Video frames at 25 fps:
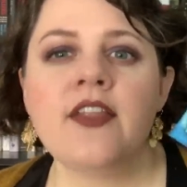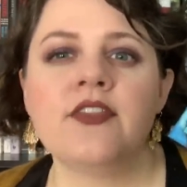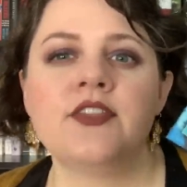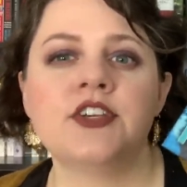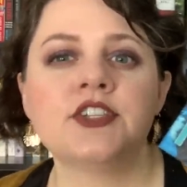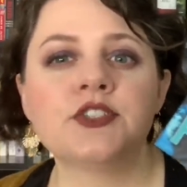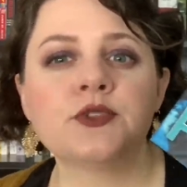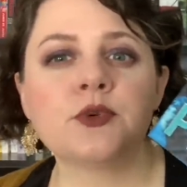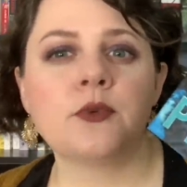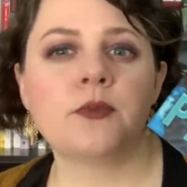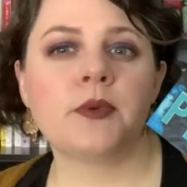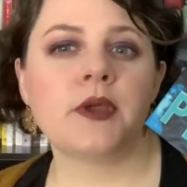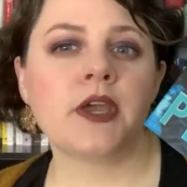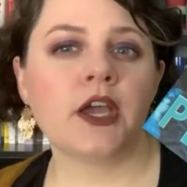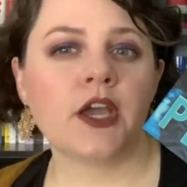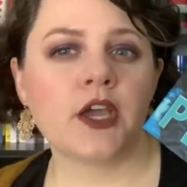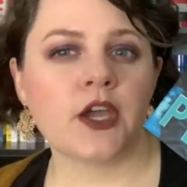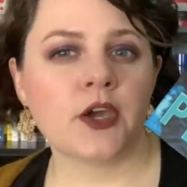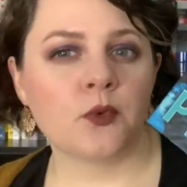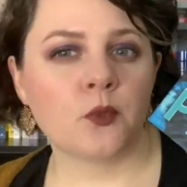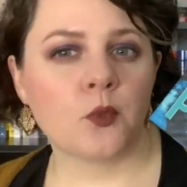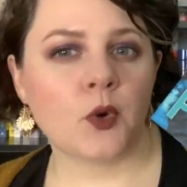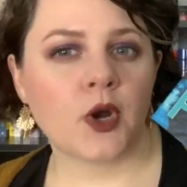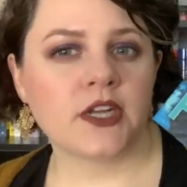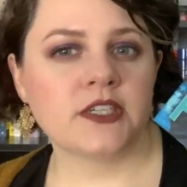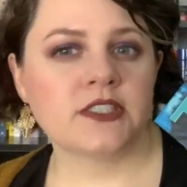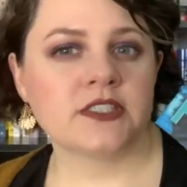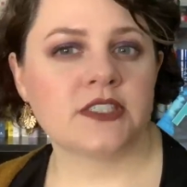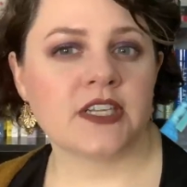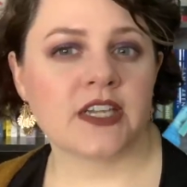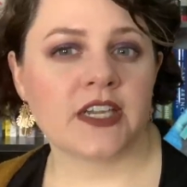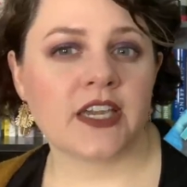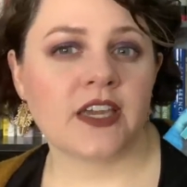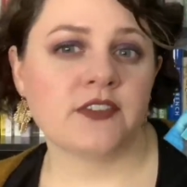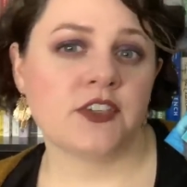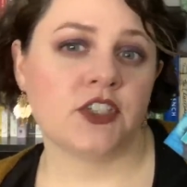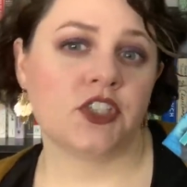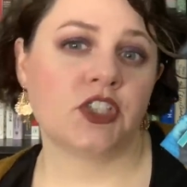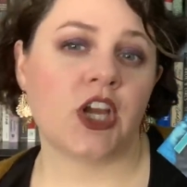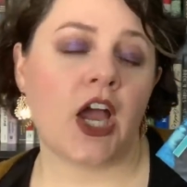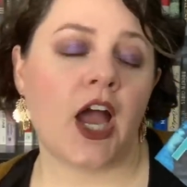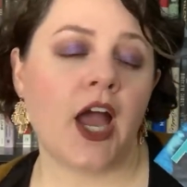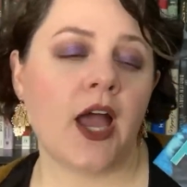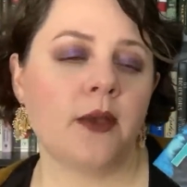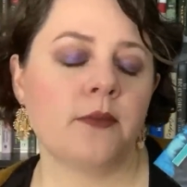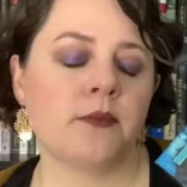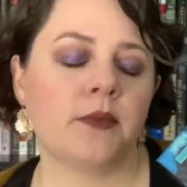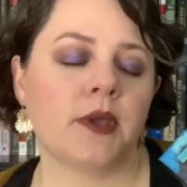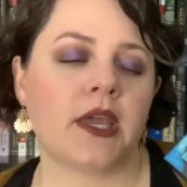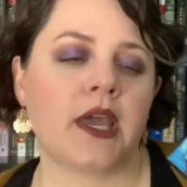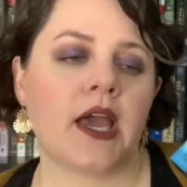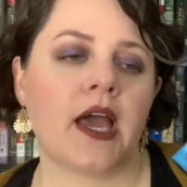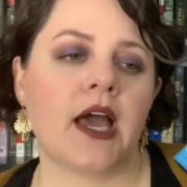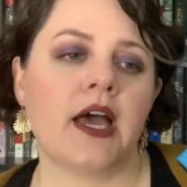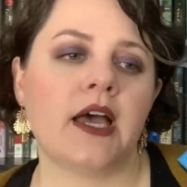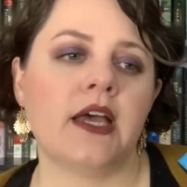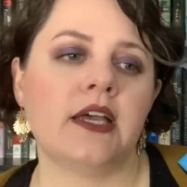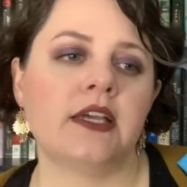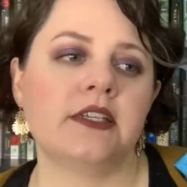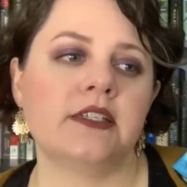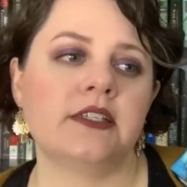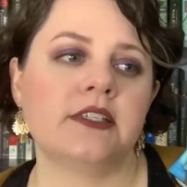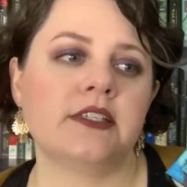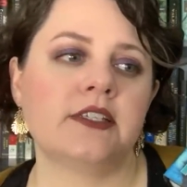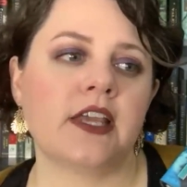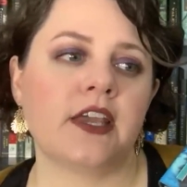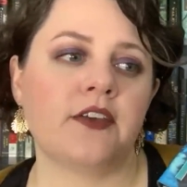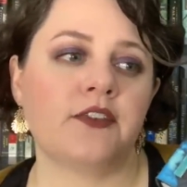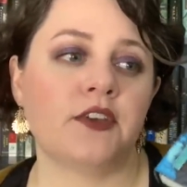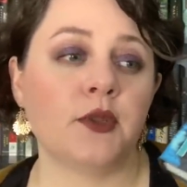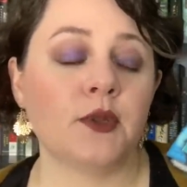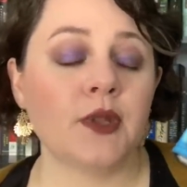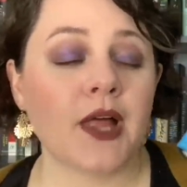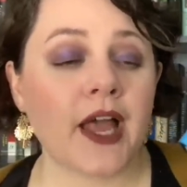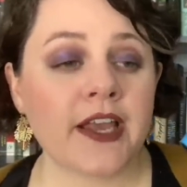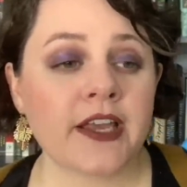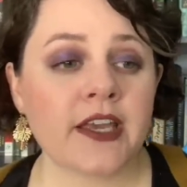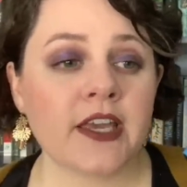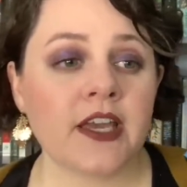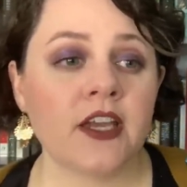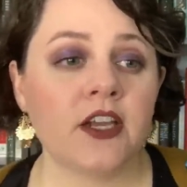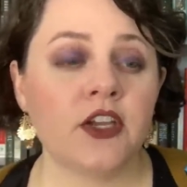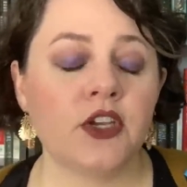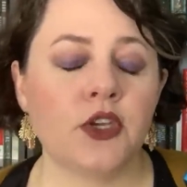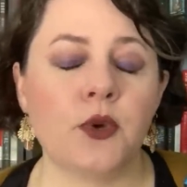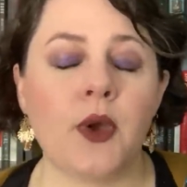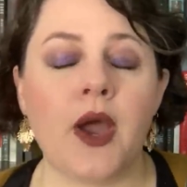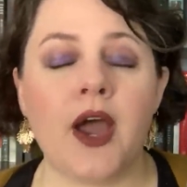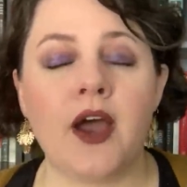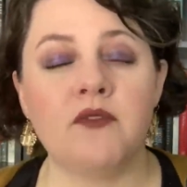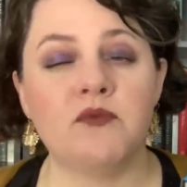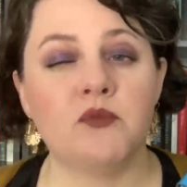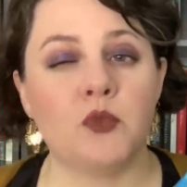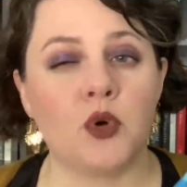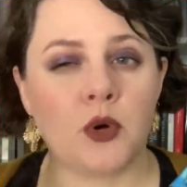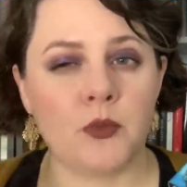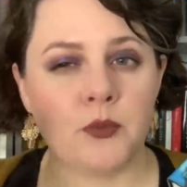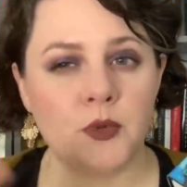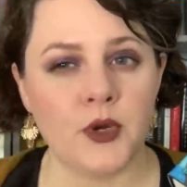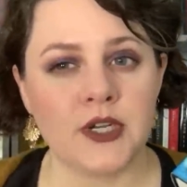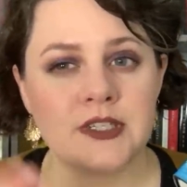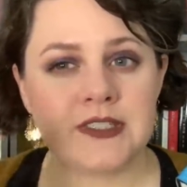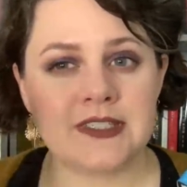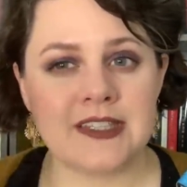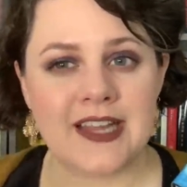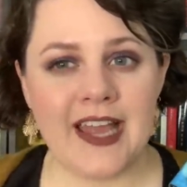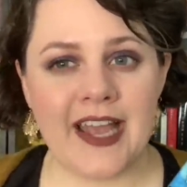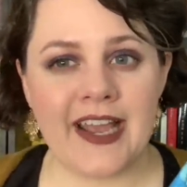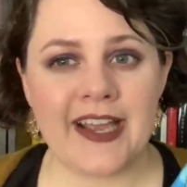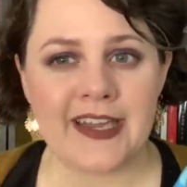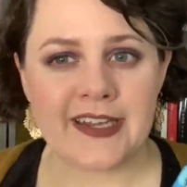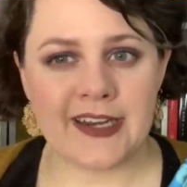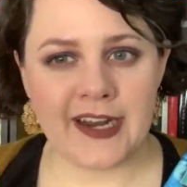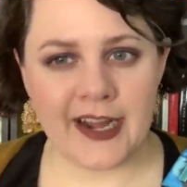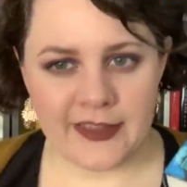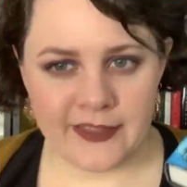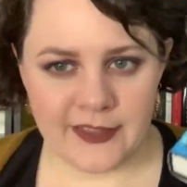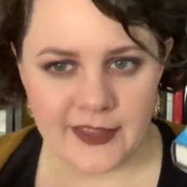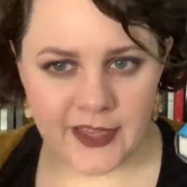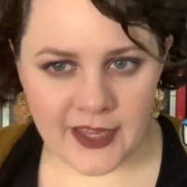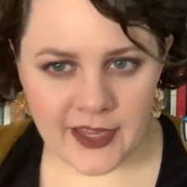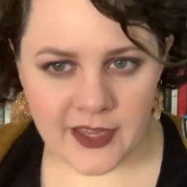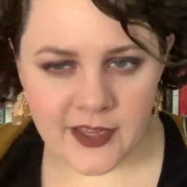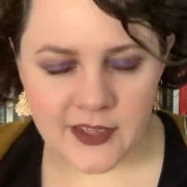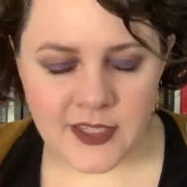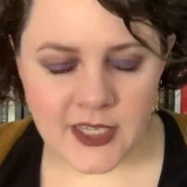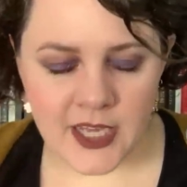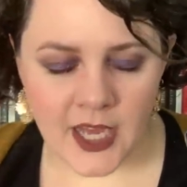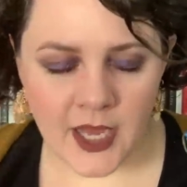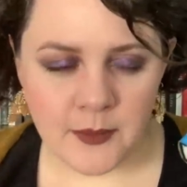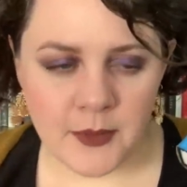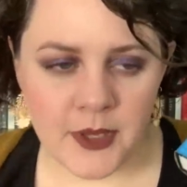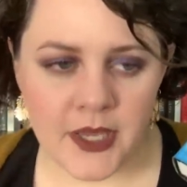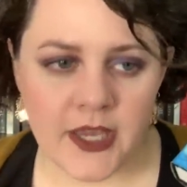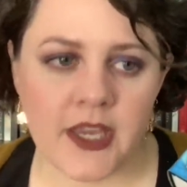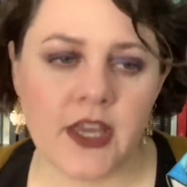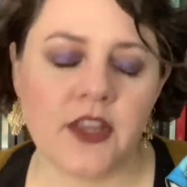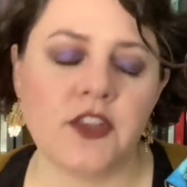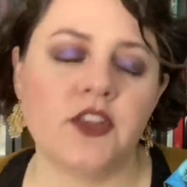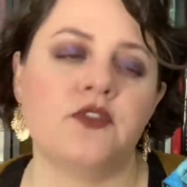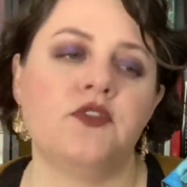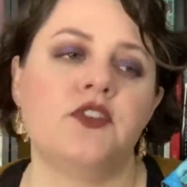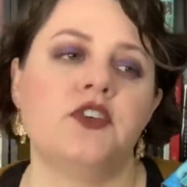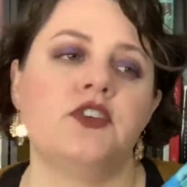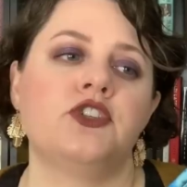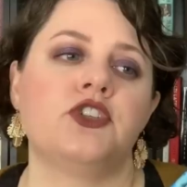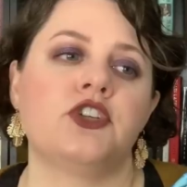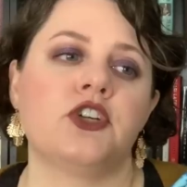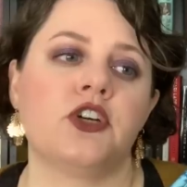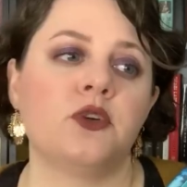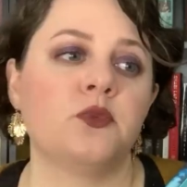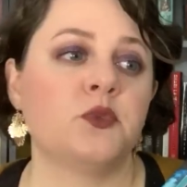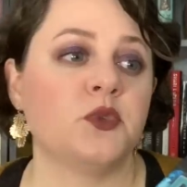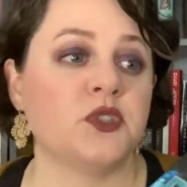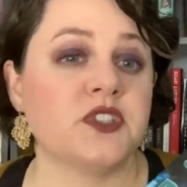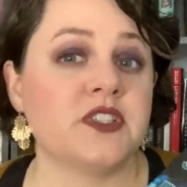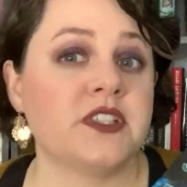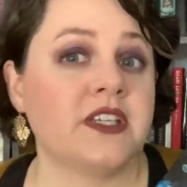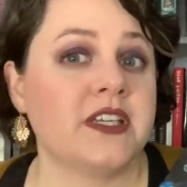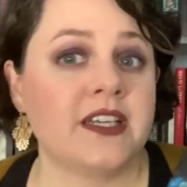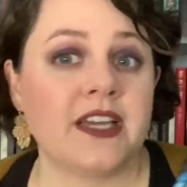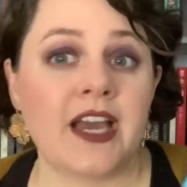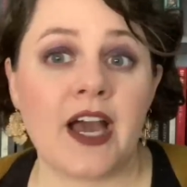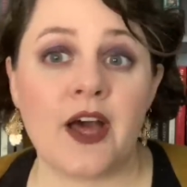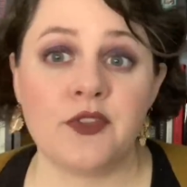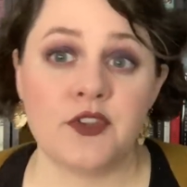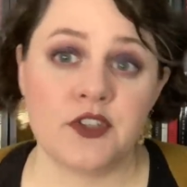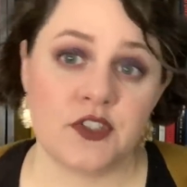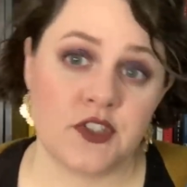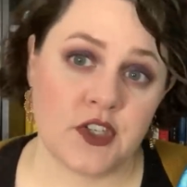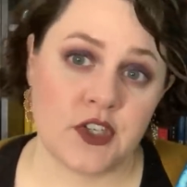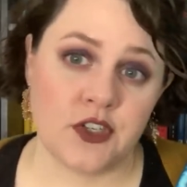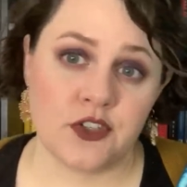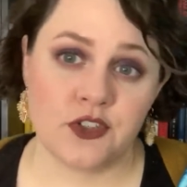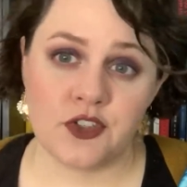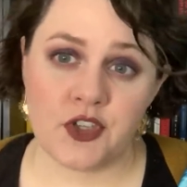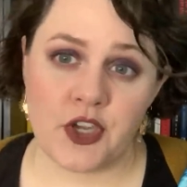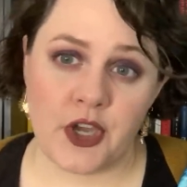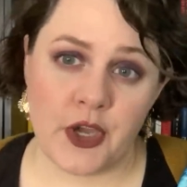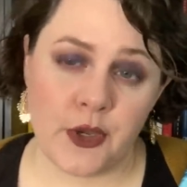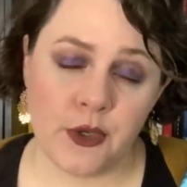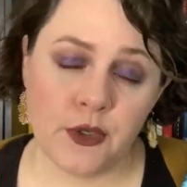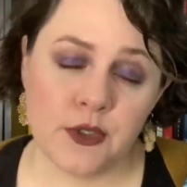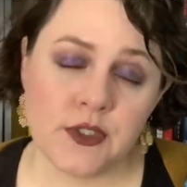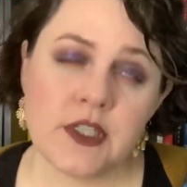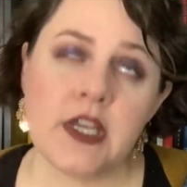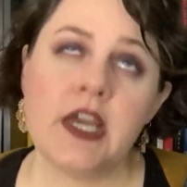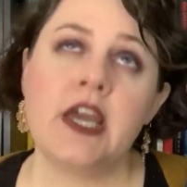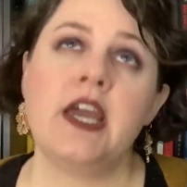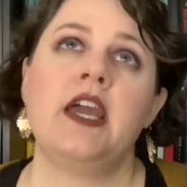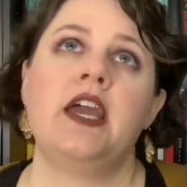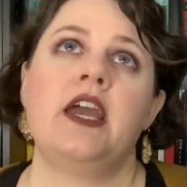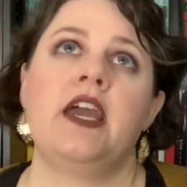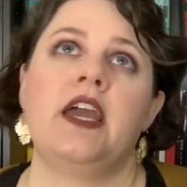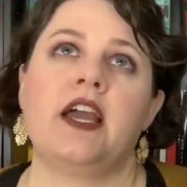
this would be a good one to give a shot because if you like it, you have more books like it, I think, coming in the future. We'll see how this year's goes.